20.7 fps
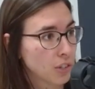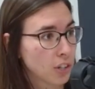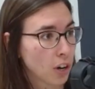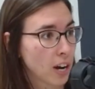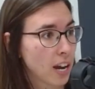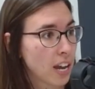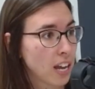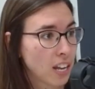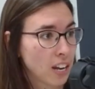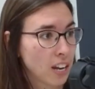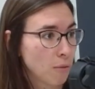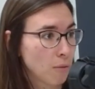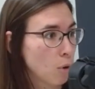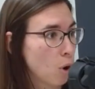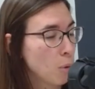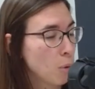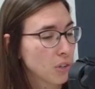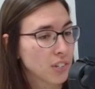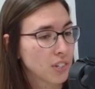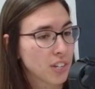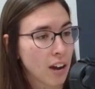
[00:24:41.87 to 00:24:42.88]
They're in
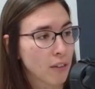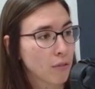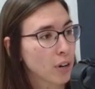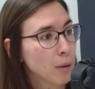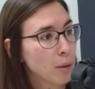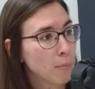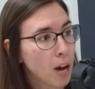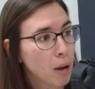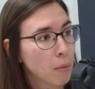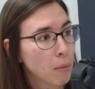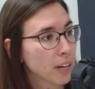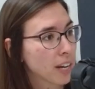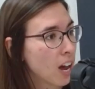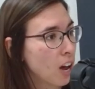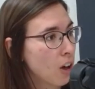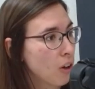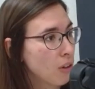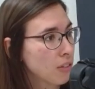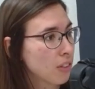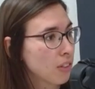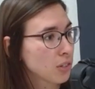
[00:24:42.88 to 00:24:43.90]
almost every public
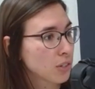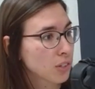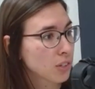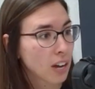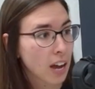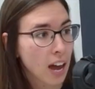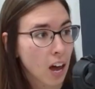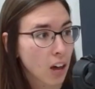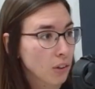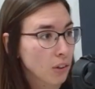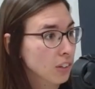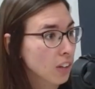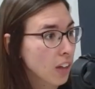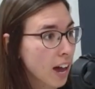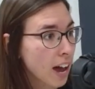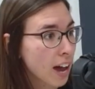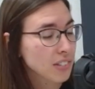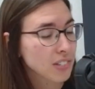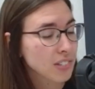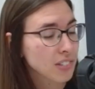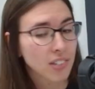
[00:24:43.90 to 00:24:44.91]
health
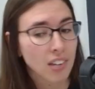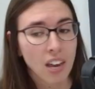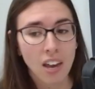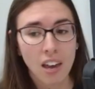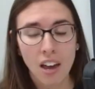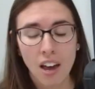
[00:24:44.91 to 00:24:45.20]
class.